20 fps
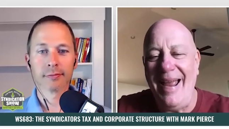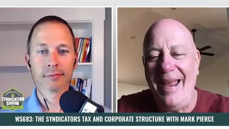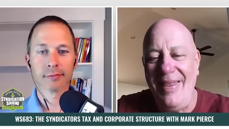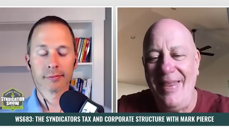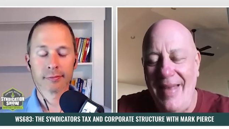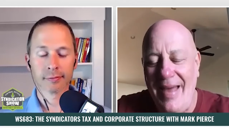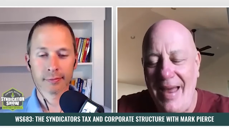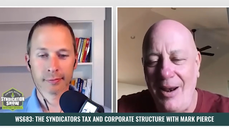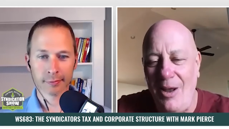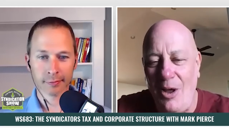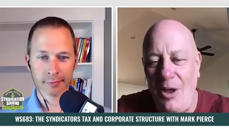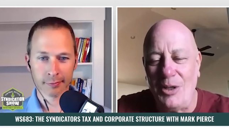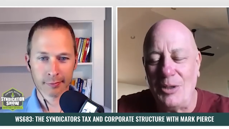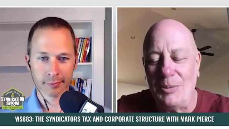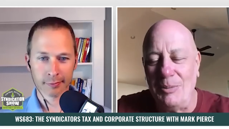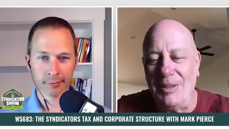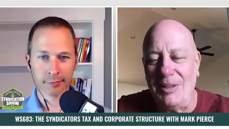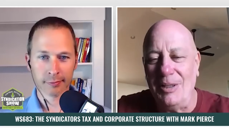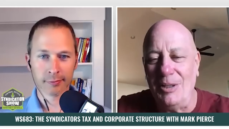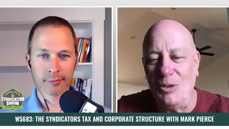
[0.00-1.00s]
Speaker 1: And that
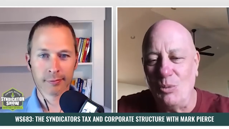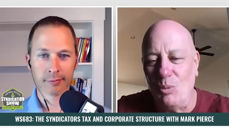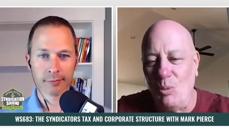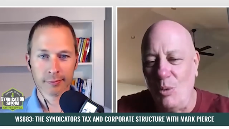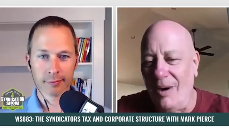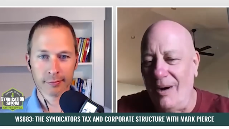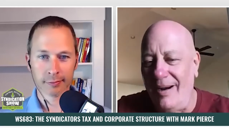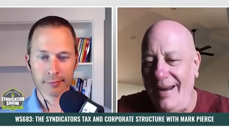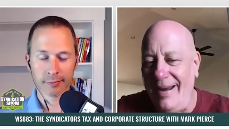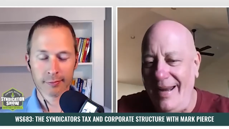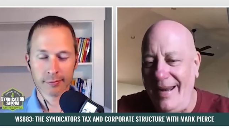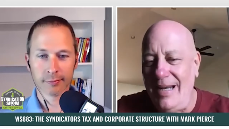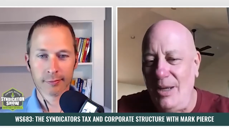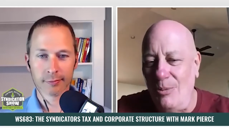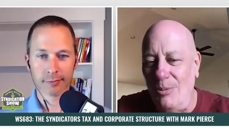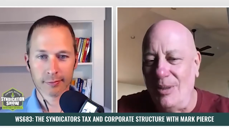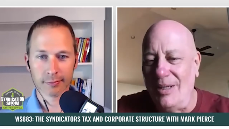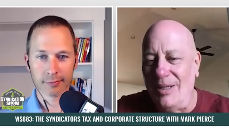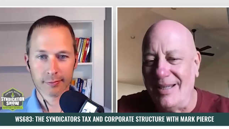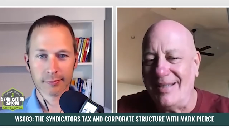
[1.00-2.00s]
ultimately is where any
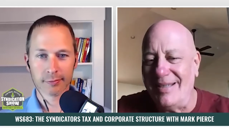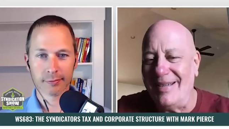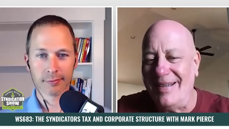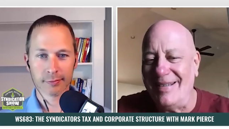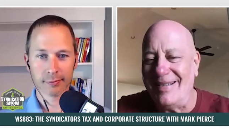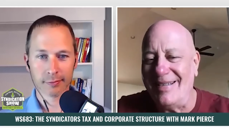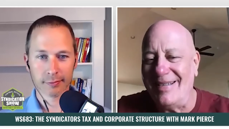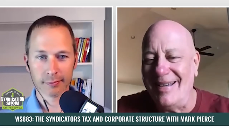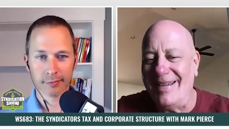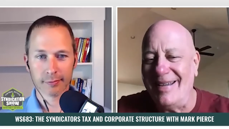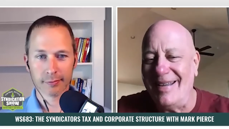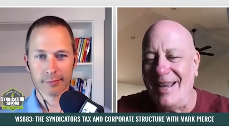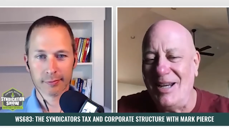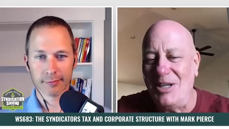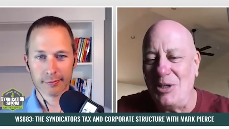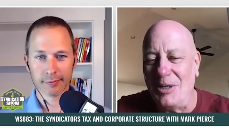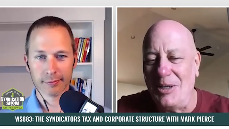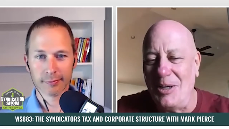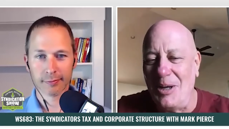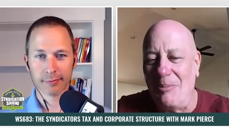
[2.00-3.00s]
real estate
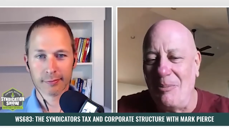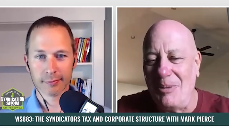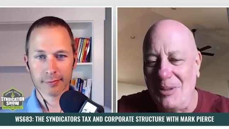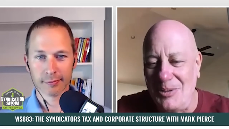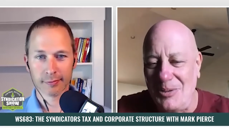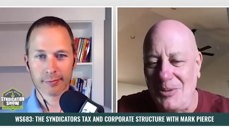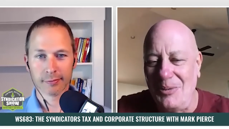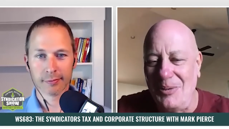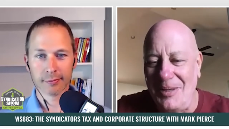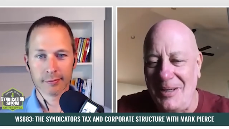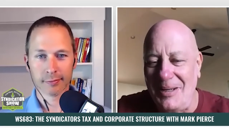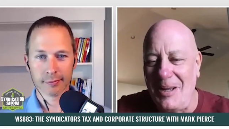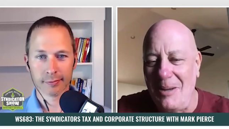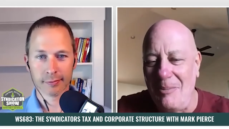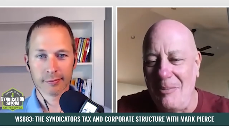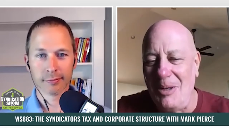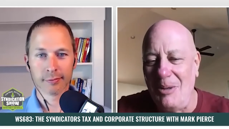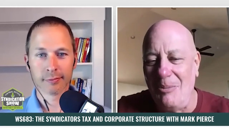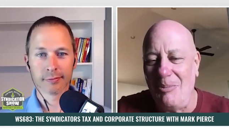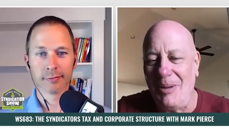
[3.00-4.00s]
syndication company is going to come
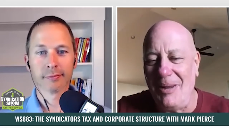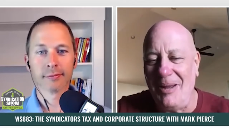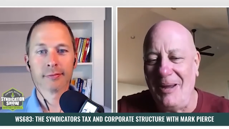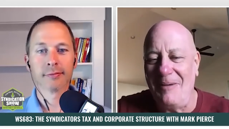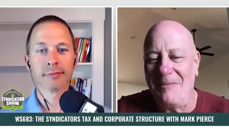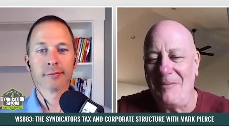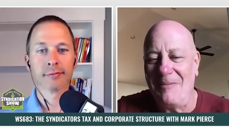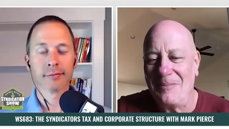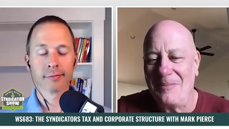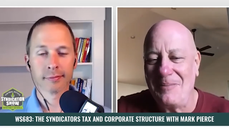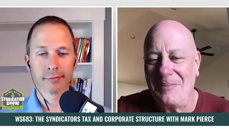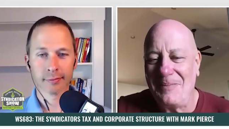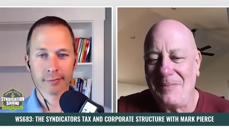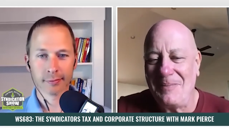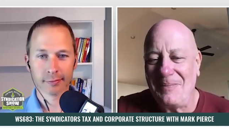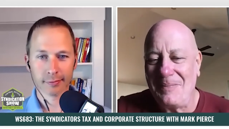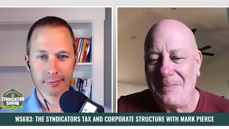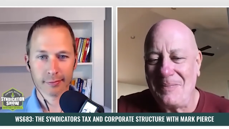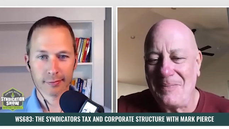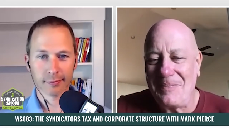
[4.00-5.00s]
into play.
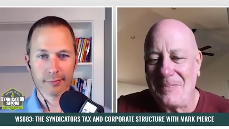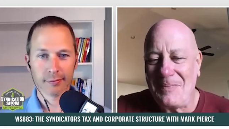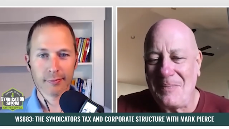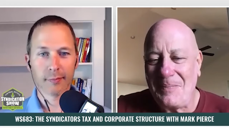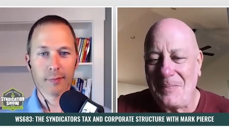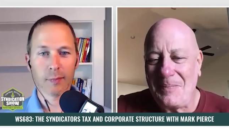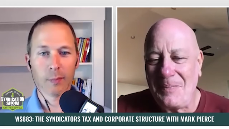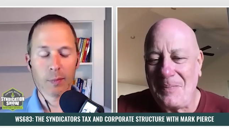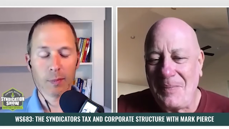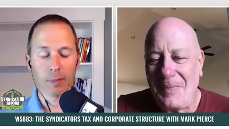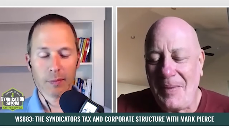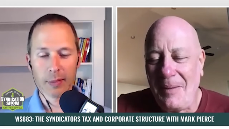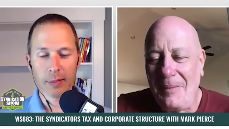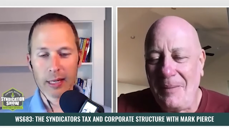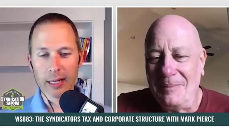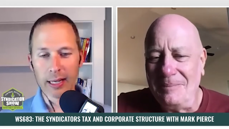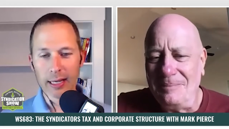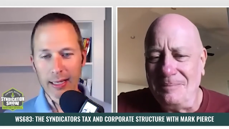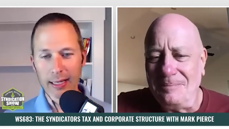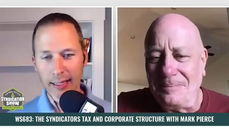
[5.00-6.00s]

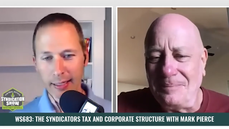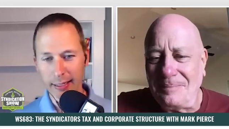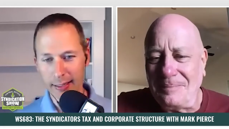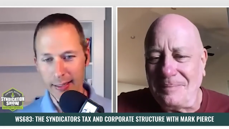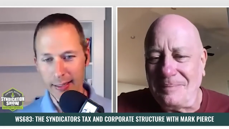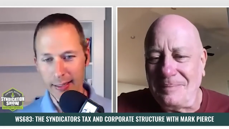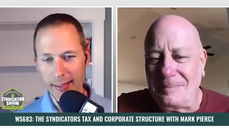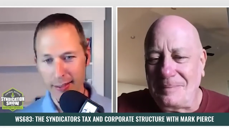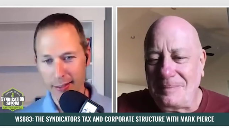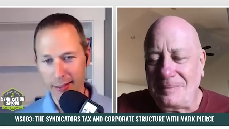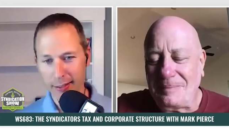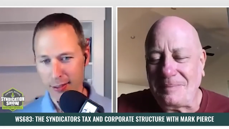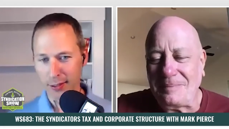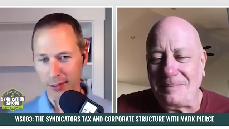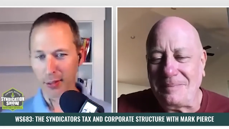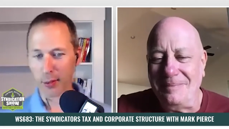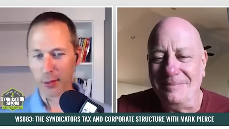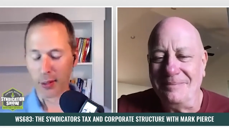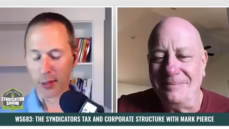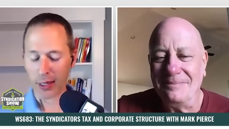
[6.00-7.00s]
Speaker 2: Nice. Okay,
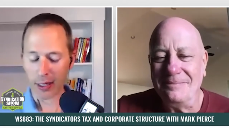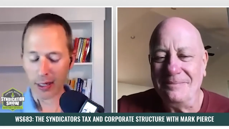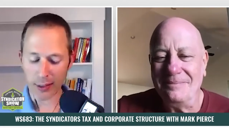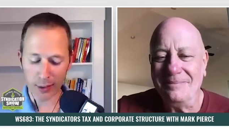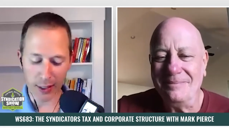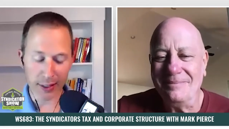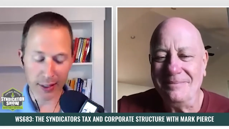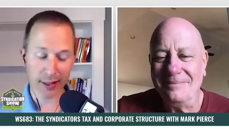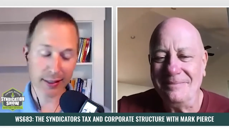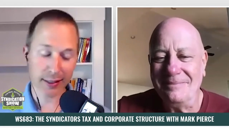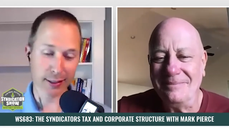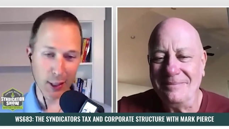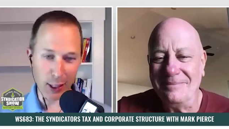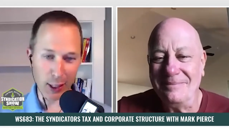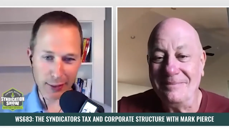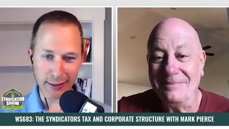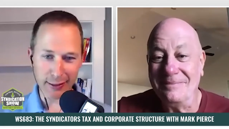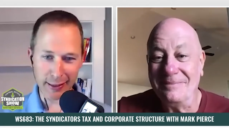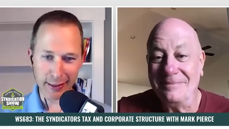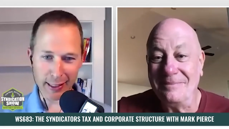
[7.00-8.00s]
that, that's a lot to think
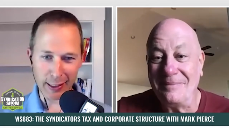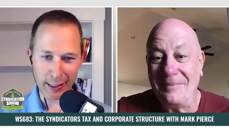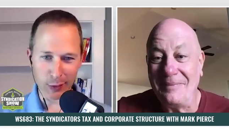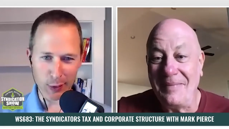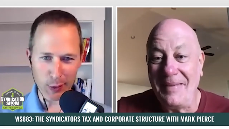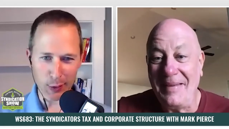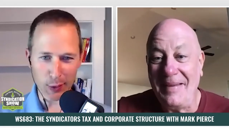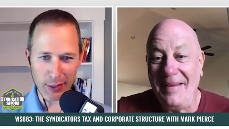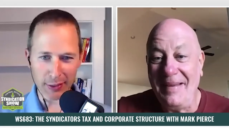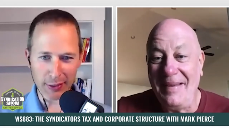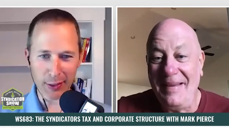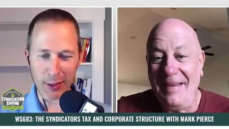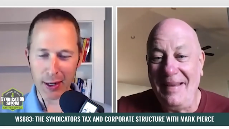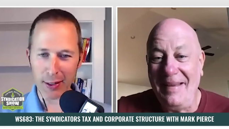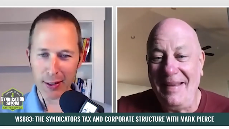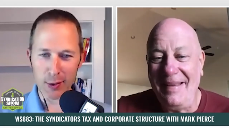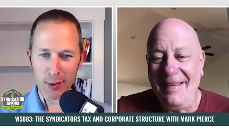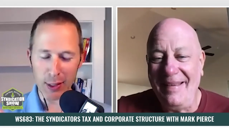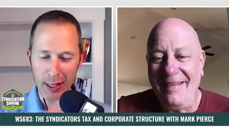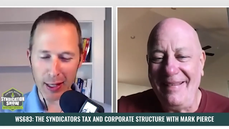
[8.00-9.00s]
through right there. And you
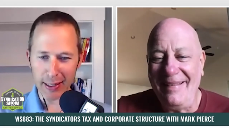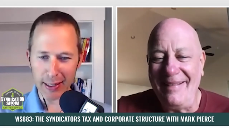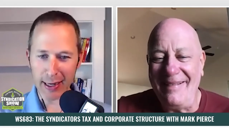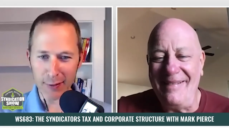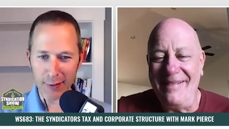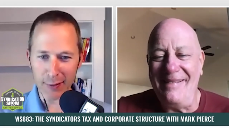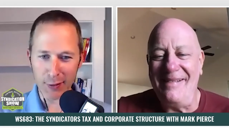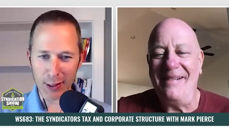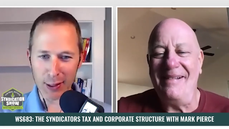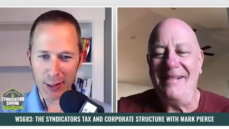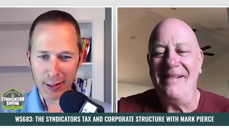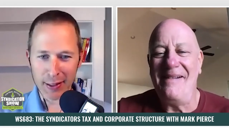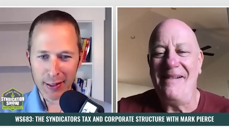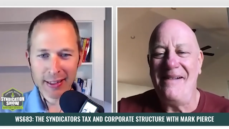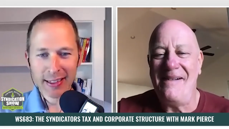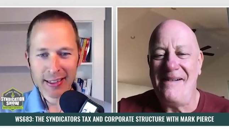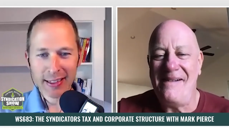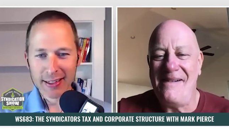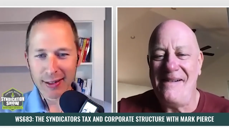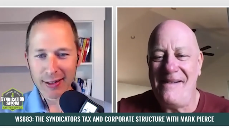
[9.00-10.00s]
laid it out very,
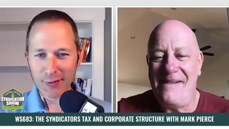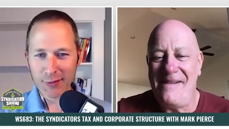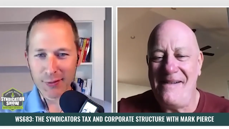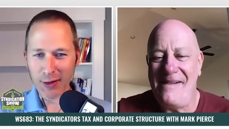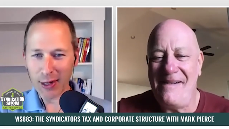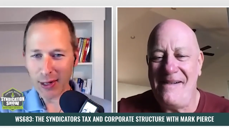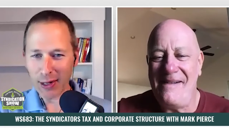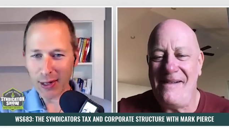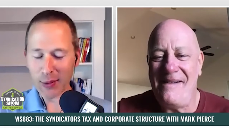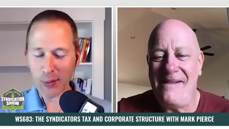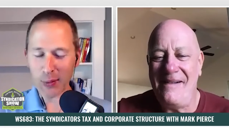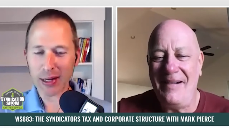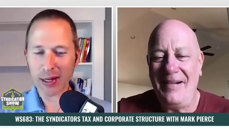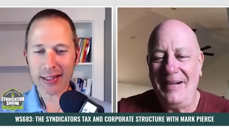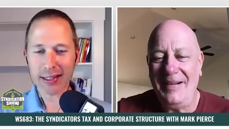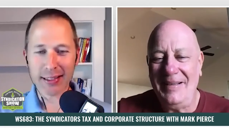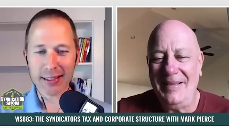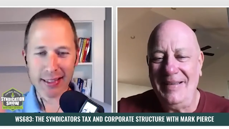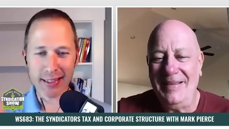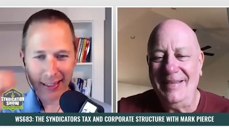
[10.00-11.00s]
uh, very
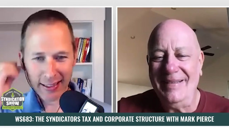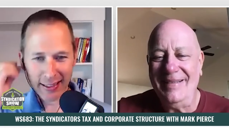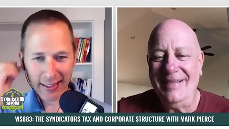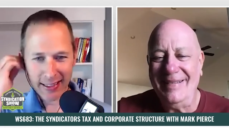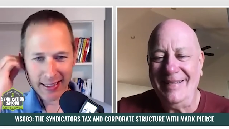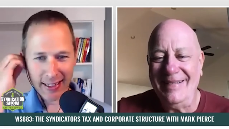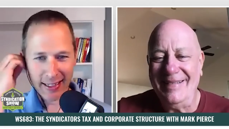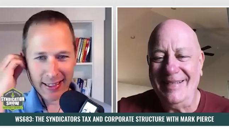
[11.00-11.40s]
quickly, and and